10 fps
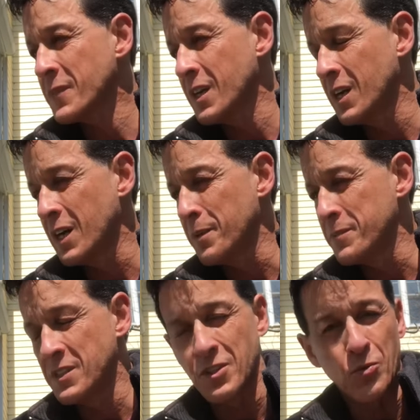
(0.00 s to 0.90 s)

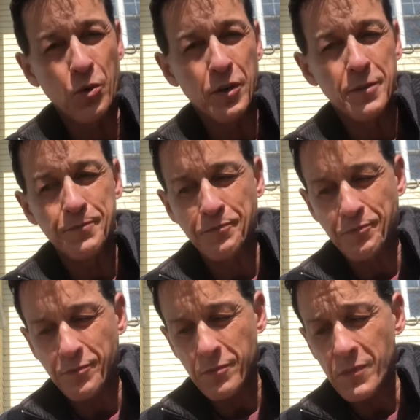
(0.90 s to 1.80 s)
It doesn't work.
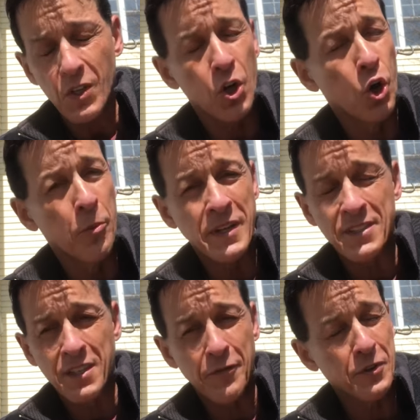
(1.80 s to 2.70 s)
Homemade
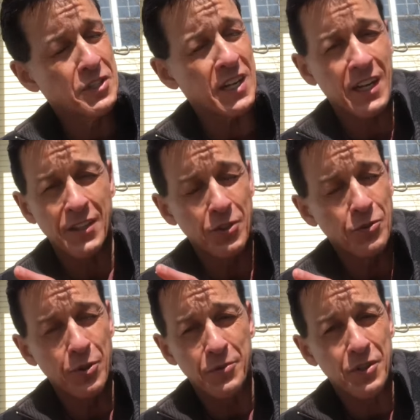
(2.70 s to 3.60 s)
stuff, you can check on
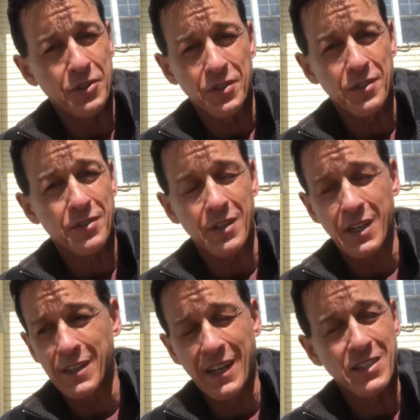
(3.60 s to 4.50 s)
YouTube searches.
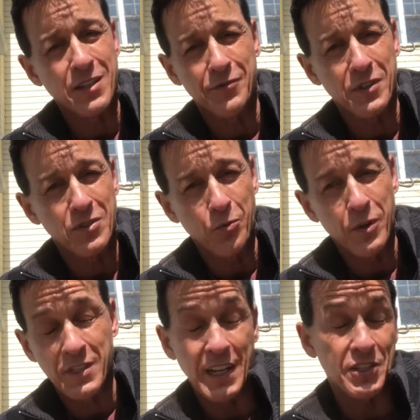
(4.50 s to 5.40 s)
That stuff doesn't
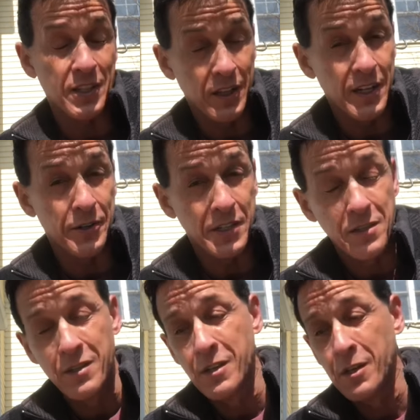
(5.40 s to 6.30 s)
work. It's actually hilarious,
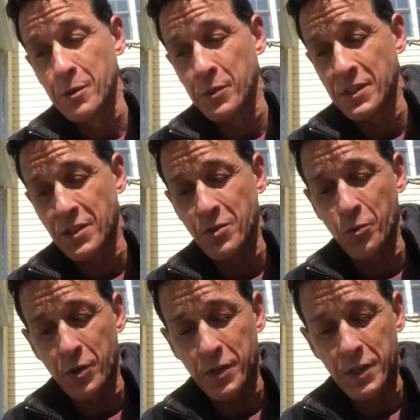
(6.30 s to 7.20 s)
but it doesn't
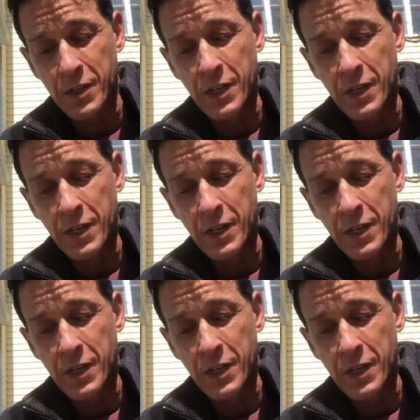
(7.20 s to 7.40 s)
work.